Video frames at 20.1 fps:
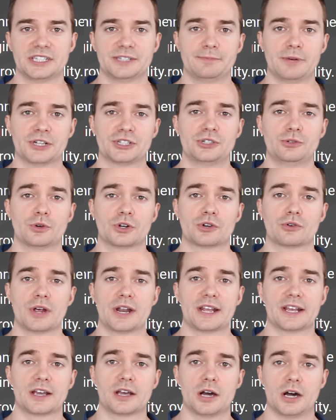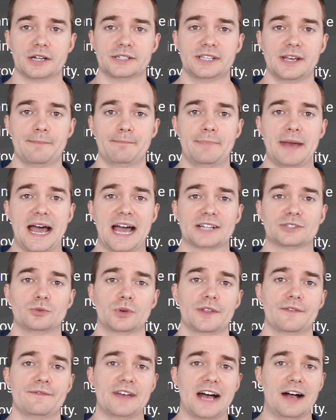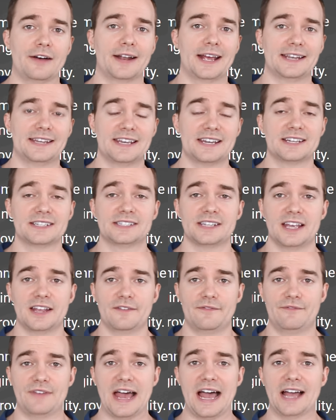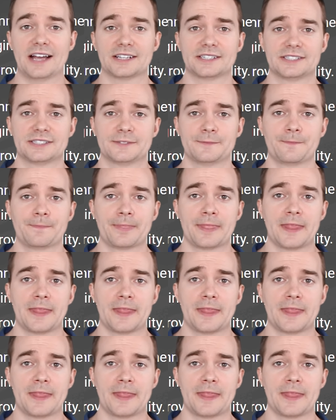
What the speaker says: especially when creating content backed with valid ideas and facts.